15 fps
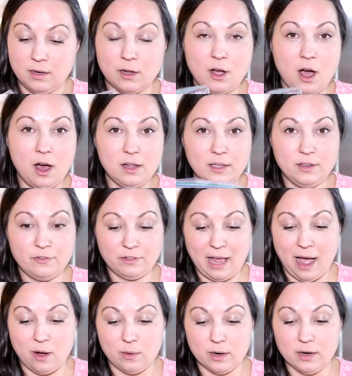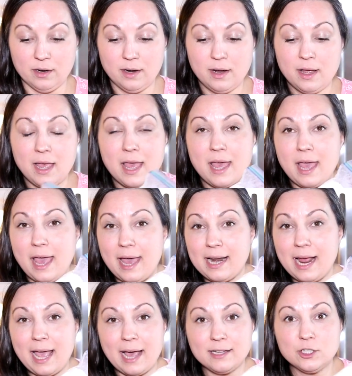cauliflower,
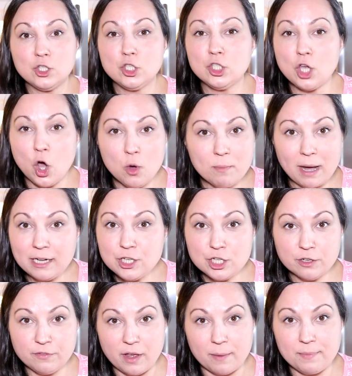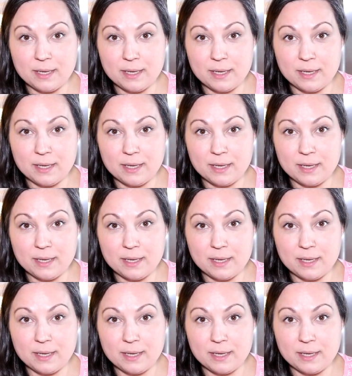and I had so much of it